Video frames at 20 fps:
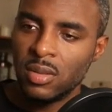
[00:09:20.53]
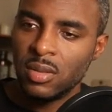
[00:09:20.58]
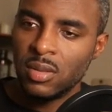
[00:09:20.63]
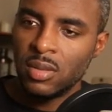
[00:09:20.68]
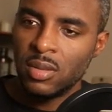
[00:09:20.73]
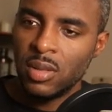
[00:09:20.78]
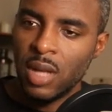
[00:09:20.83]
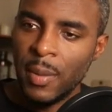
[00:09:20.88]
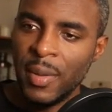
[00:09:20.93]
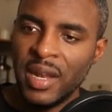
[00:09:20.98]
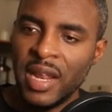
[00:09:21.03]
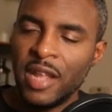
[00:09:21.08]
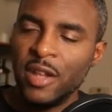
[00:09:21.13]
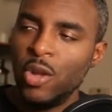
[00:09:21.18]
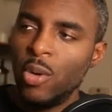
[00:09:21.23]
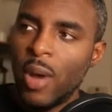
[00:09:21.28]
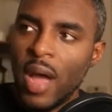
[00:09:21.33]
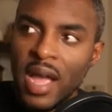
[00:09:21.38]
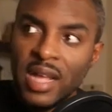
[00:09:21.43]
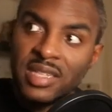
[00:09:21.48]
I mean, I knew
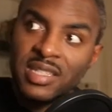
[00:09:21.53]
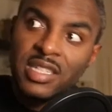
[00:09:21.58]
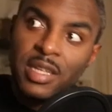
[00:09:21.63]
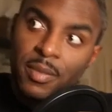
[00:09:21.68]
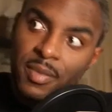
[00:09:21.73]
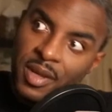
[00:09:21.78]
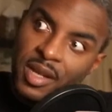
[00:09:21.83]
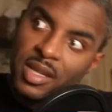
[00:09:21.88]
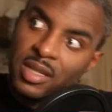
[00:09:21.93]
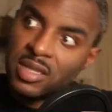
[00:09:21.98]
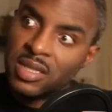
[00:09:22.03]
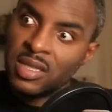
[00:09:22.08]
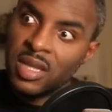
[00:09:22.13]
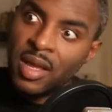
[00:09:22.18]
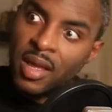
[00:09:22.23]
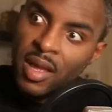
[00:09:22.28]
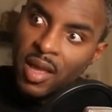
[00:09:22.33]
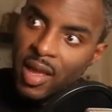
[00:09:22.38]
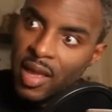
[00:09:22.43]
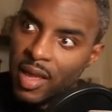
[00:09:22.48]
I had siblings
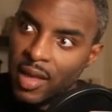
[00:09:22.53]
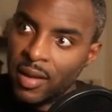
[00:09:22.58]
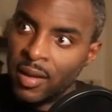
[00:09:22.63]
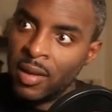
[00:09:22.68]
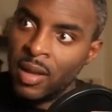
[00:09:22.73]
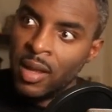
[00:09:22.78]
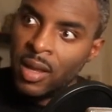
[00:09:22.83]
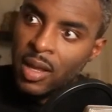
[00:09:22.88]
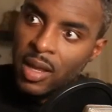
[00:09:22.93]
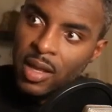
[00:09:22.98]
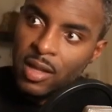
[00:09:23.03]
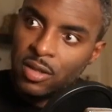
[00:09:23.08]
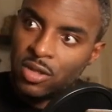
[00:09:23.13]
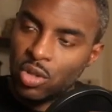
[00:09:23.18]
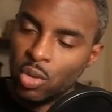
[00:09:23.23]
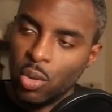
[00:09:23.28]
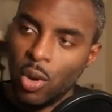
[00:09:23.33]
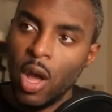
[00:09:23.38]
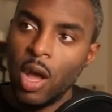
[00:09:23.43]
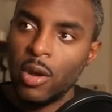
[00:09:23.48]
in
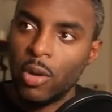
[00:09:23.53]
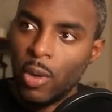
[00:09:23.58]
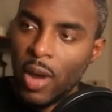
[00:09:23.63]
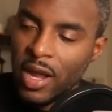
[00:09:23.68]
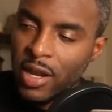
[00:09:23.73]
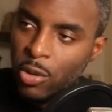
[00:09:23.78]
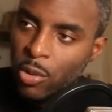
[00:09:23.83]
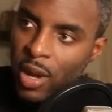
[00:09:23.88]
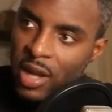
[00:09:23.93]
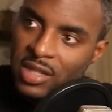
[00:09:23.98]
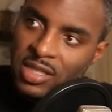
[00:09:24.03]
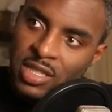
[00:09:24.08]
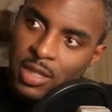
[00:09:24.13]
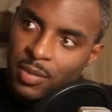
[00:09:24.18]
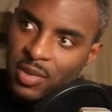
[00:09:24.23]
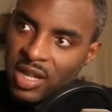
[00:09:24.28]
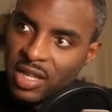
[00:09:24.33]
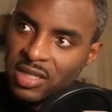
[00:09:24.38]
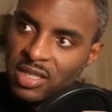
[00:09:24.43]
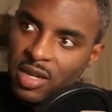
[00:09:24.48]
Toronto. I knew I had
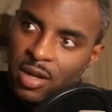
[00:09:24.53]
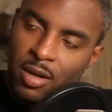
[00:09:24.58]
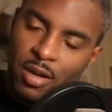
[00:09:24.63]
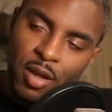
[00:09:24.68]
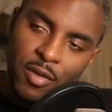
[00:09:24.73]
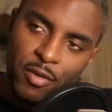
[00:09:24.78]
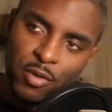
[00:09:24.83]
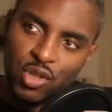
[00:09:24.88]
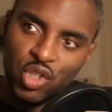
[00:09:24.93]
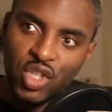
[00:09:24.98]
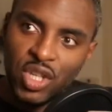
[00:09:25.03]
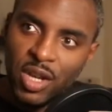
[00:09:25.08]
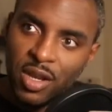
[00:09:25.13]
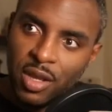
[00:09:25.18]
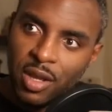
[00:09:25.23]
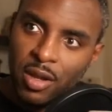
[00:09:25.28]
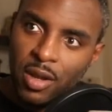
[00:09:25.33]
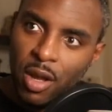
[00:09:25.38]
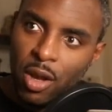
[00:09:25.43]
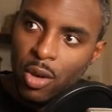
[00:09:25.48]
siblings in another city, you
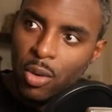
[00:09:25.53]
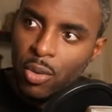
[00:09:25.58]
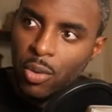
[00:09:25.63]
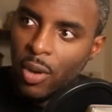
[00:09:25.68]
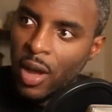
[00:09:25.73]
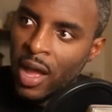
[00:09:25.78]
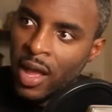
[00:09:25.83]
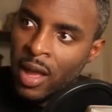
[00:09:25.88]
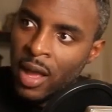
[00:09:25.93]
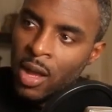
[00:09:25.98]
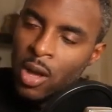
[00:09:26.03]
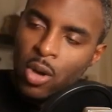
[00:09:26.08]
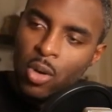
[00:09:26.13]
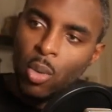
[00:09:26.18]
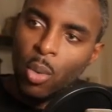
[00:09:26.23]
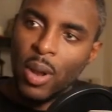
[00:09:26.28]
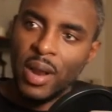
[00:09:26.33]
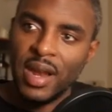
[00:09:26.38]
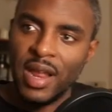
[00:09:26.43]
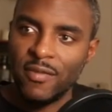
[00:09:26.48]
know, who
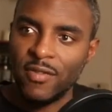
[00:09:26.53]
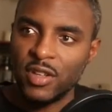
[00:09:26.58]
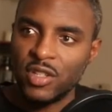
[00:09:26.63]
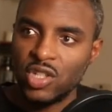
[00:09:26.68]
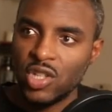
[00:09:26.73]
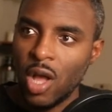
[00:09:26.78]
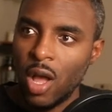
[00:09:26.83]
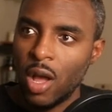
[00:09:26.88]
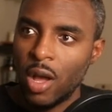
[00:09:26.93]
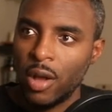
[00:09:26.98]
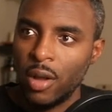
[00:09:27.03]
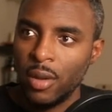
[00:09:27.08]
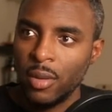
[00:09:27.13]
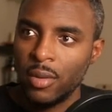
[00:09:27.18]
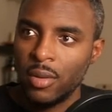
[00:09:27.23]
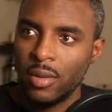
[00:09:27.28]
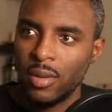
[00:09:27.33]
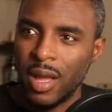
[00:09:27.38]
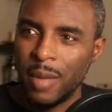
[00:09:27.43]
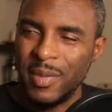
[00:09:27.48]
I never saw.
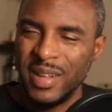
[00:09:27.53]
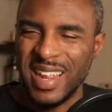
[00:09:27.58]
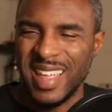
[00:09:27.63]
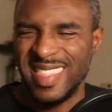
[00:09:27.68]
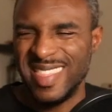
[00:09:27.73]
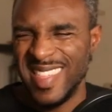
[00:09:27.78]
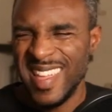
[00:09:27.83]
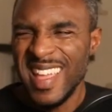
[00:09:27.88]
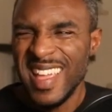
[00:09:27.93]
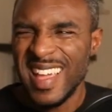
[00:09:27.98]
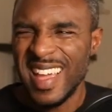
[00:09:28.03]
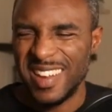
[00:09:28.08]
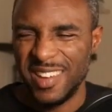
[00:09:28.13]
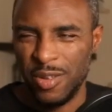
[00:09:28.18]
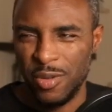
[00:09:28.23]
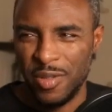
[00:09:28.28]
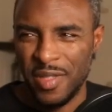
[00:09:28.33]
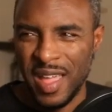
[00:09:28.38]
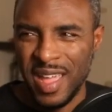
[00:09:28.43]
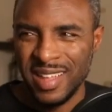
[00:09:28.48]
I mean, I think I knew
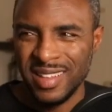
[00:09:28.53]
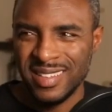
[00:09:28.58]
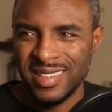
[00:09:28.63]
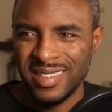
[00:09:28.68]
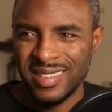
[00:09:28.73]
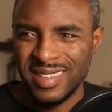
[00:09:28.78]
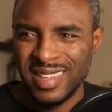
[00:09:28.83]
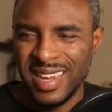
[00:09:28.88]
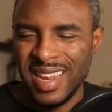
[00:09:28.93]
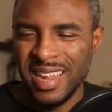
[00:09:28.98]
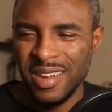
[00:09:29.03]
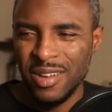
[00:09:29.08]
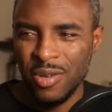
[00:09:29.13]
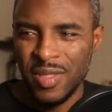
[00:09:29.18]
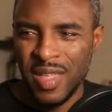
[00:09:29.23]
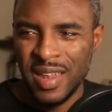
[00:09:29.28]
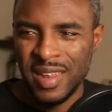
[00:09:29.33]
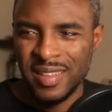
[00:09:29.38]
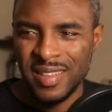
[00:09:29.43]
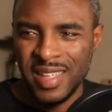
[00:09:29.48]
that. Did I know
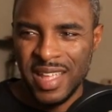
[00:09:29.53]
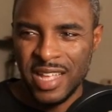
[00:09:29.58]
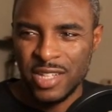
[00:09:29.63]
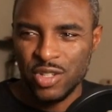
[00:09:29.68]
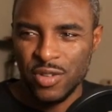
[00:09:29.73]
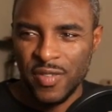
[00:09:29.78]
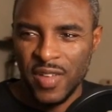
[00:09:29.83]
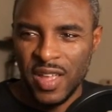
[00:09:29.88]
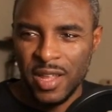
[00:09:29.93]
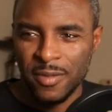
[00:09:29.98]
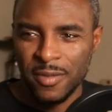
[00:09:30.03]
that at the age of 8?